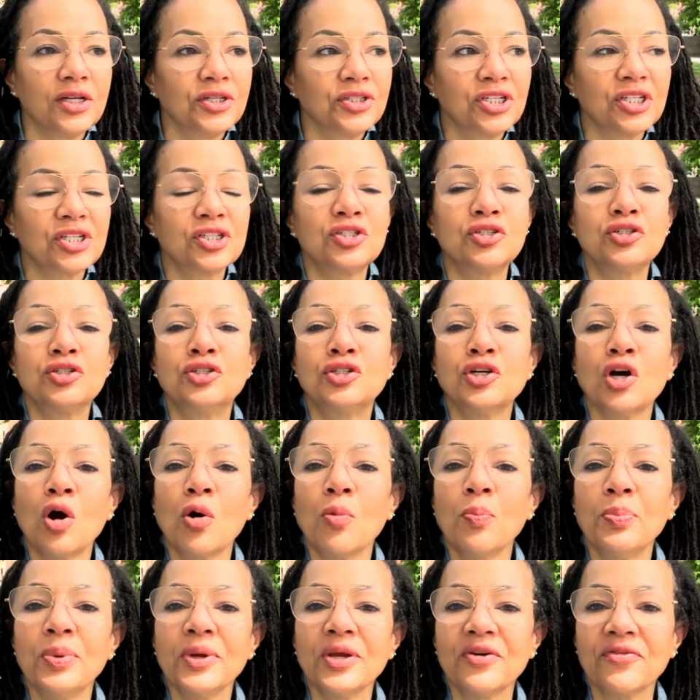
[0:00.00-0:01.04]
Just
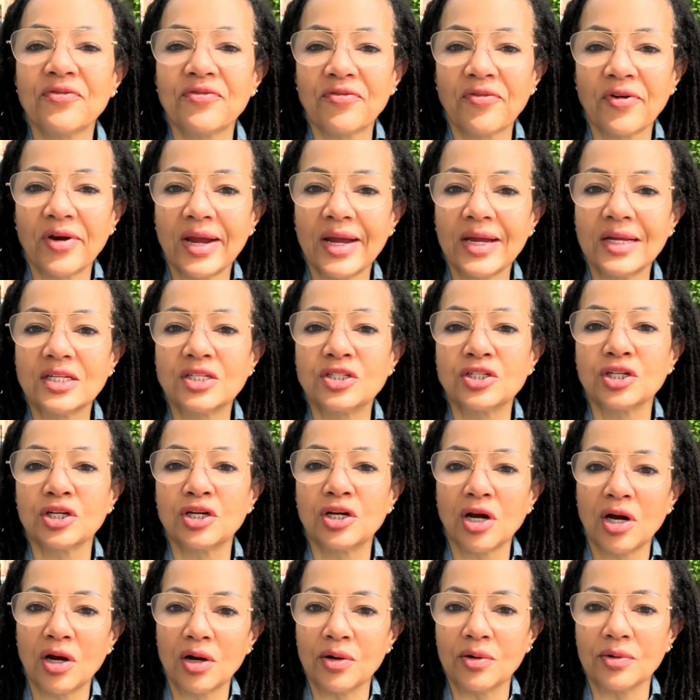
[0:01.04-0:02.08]
don't be afraid to
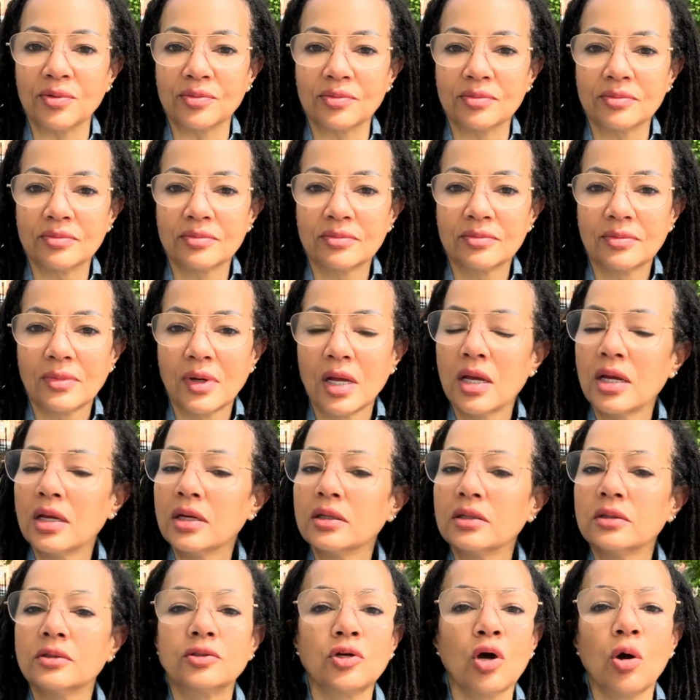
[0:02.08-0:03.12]
go.
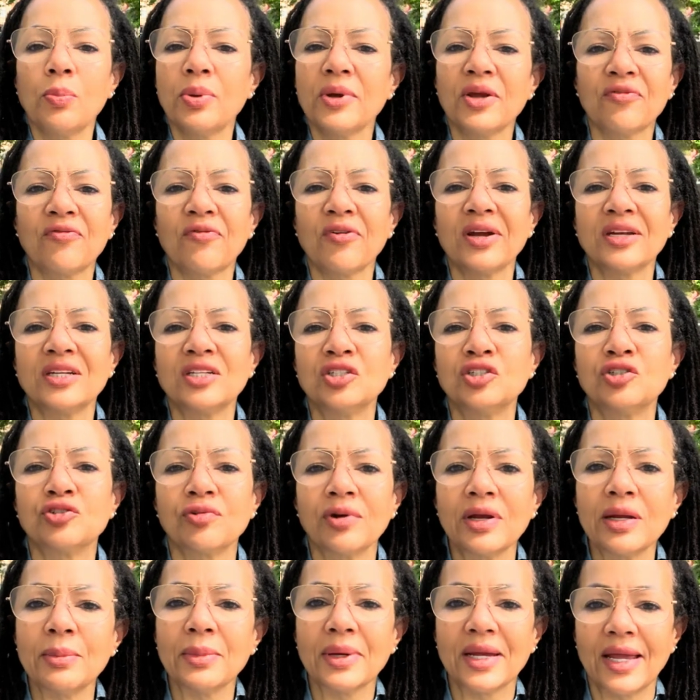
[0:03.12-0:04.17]
Don't be afraid to
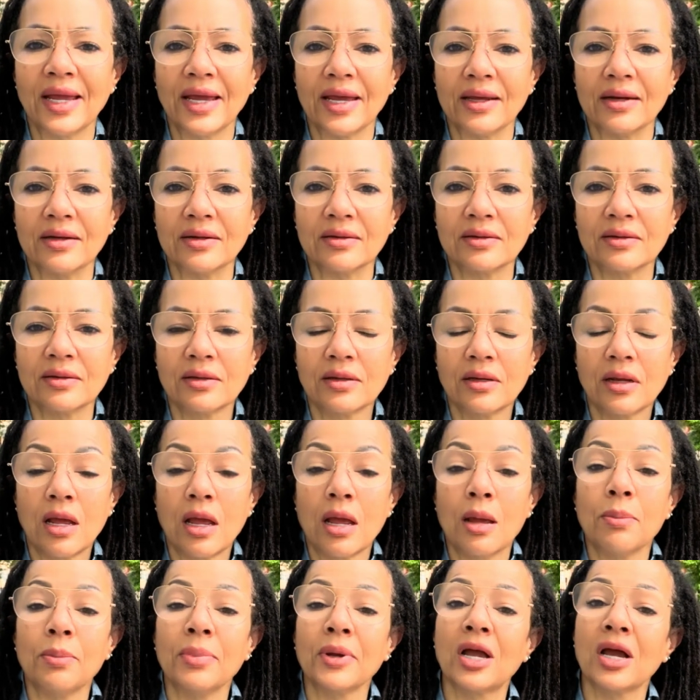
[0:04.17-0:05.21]
dream again,
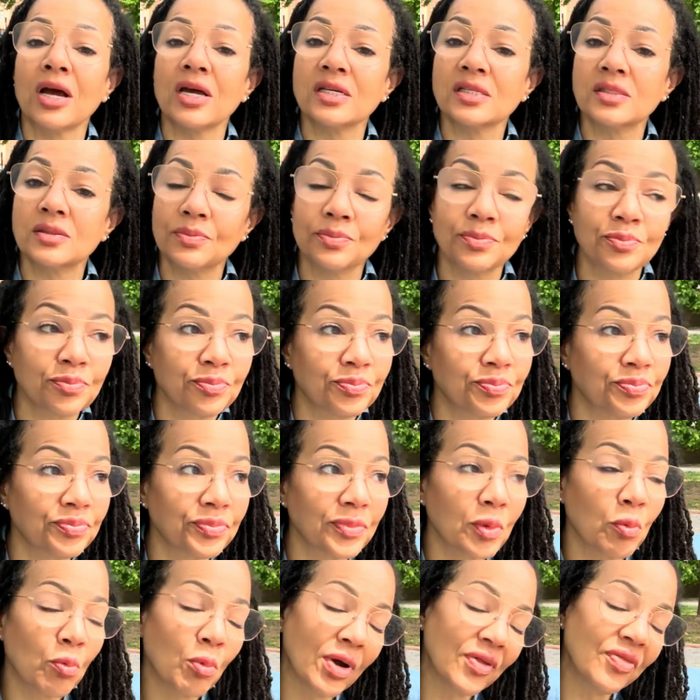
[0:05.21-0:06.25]
because
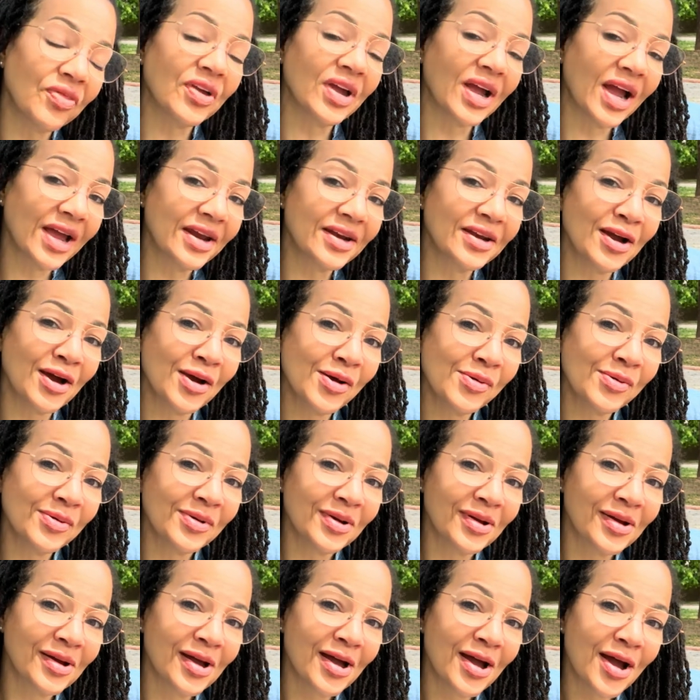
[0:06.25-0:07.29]
one thing I know,
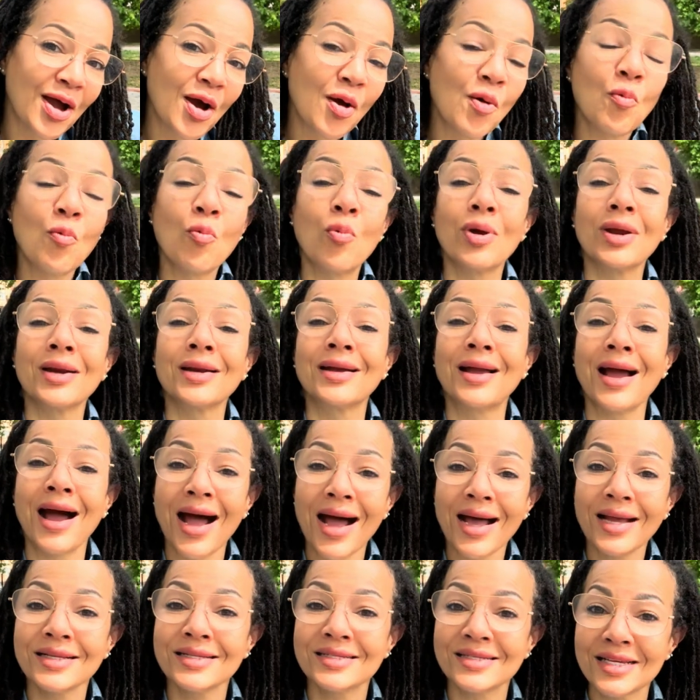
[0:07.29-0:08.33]
when
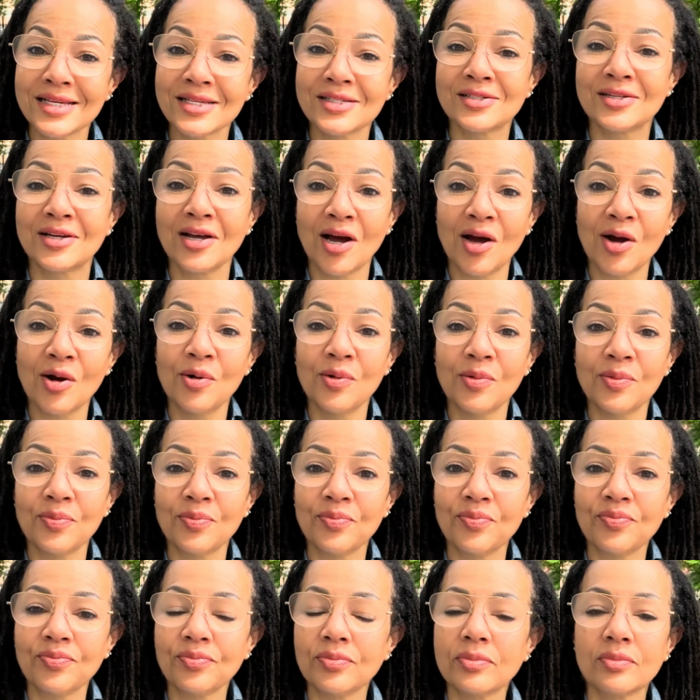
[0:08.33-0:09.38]
God says go,
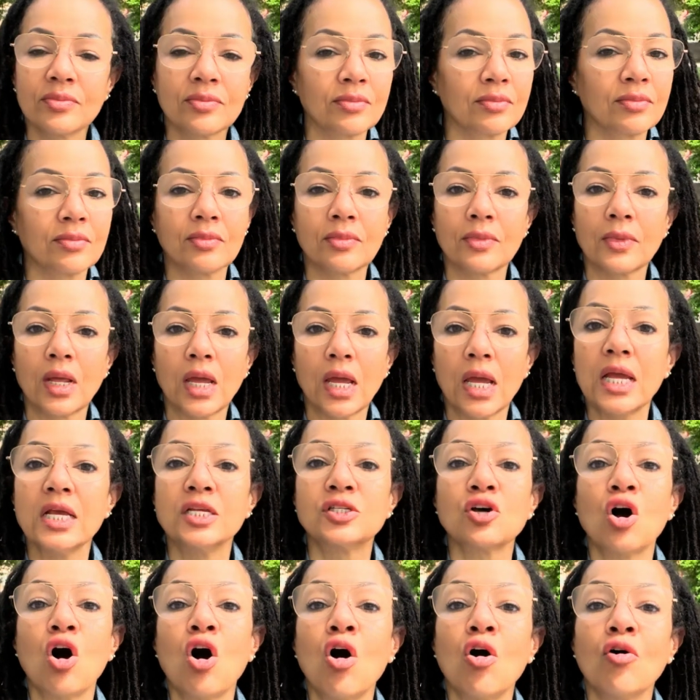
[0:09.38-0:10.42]

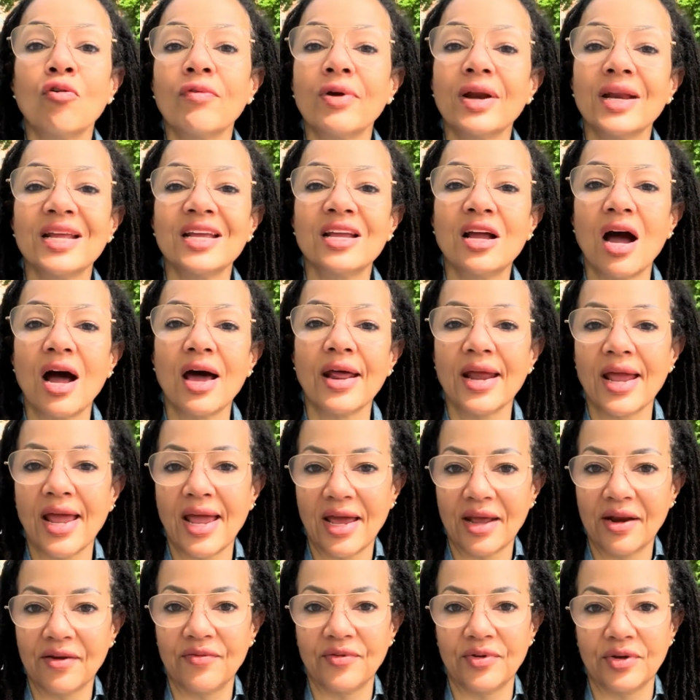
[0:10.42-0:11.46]
He's already gone
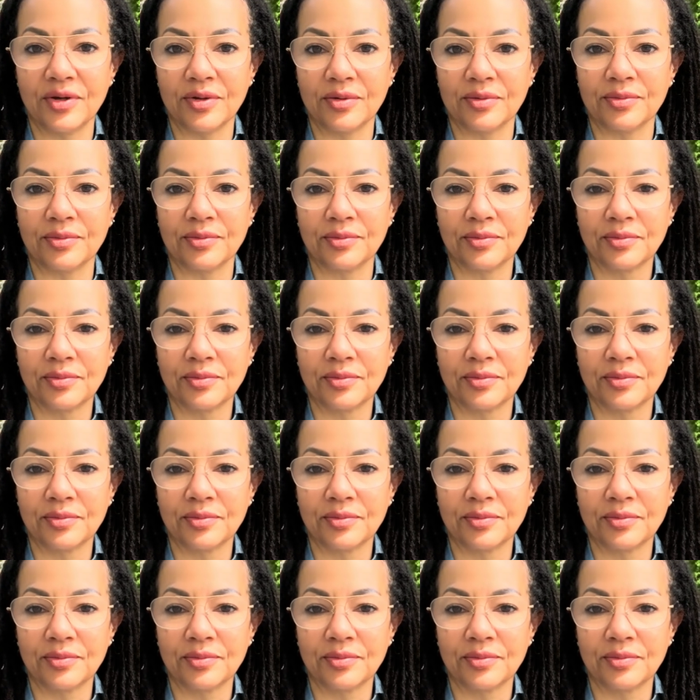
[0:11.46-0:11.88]
ahead of you.